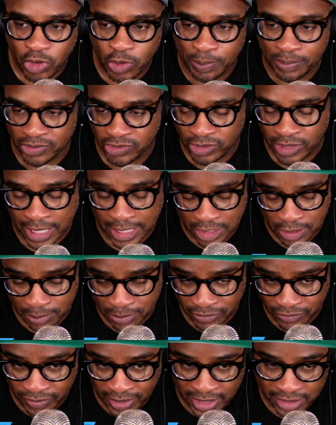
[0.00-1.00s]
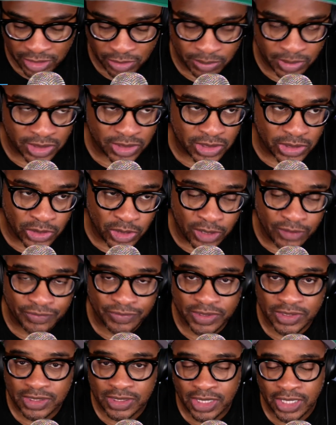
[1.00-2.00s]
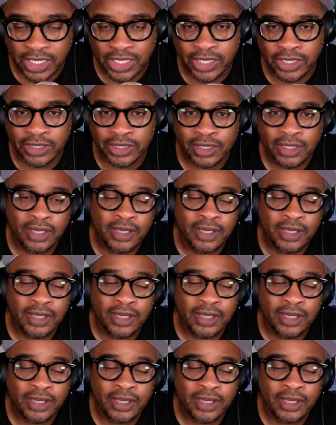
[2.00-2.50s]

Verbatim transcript: open shots and provide some instant offense there.